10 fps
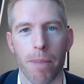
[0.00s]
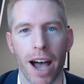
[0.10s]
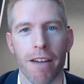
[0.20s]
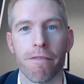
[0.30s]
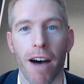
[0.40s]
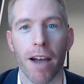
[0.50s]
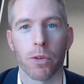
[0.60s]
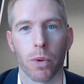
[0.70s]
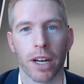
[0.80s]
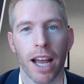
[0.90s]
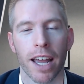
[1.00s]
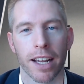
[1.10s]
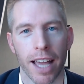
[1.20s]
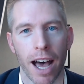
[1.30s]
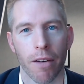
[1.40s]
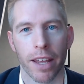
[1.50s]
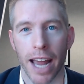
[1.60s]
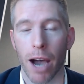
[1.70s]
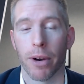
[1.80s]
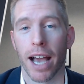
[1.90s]
by a 529 account.
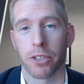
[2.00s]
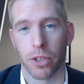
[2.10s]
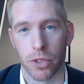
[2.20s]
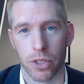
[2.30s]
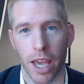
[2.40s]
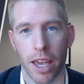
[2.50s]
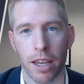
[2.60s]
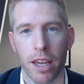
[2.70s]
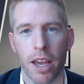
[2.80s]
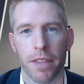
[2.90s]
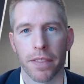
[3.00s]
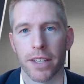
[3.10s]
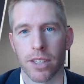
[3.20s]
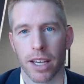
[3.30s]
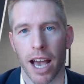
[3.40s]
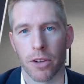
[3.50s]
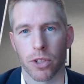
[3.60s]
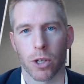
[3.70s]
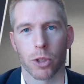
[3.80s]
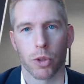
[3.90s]
And I would actually say that these
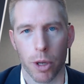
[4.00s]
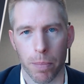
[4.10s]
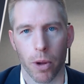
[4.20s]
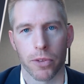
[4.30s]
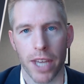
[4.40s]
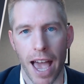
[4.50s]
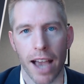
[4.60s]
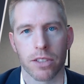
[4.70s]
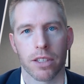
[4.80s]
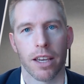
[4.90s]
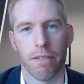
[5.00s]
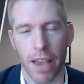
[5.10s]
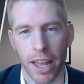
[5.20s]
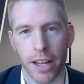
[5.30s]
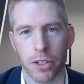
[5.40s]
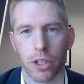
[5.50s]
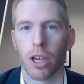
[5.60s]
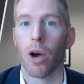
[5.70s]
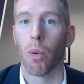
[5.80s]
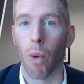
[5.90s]
accounts are triple tax advantaged.
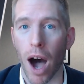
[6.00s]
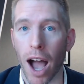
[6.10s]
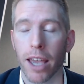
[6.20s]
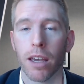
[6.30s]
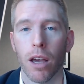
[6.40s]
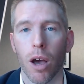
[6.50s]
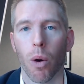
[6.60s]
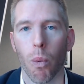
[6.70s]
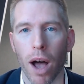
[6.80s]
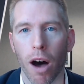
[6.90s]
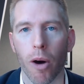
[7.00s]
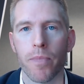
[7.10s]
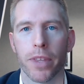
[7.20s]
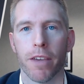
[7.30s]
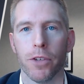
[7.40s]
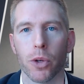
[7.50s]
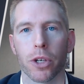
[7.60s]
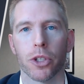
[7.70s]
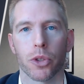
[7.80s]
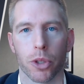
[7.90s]
Why? Well, if you
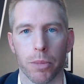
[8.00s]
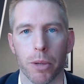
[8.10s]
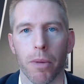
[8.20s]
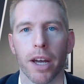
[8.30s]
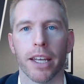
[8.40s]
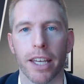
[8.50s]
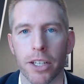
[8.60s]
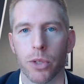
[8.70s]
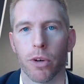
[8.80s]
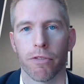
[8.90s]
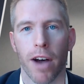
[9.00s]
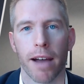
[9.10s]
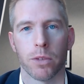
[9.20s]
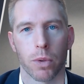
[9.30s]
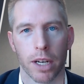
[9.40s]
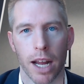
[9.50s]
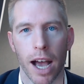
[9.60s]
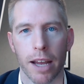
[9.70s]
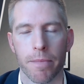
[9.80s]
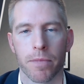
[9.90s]
contribute money into a
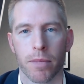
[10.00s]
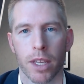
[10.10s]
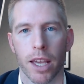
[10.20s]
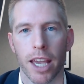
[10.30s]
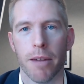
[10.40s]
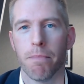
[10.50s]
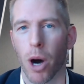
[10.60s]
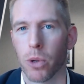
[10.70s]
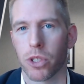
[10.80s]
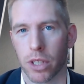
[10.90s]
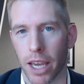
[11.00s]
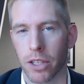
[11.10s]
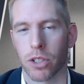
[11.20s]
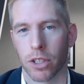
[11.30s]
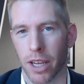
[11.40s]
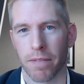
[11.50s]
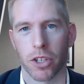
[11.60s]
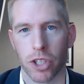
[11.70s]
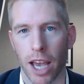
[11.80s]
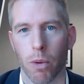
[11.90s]
529, in most states, and you have
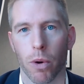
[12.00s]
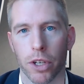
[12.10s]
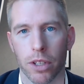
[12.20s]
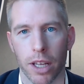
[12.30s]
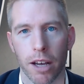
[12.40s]
to check where you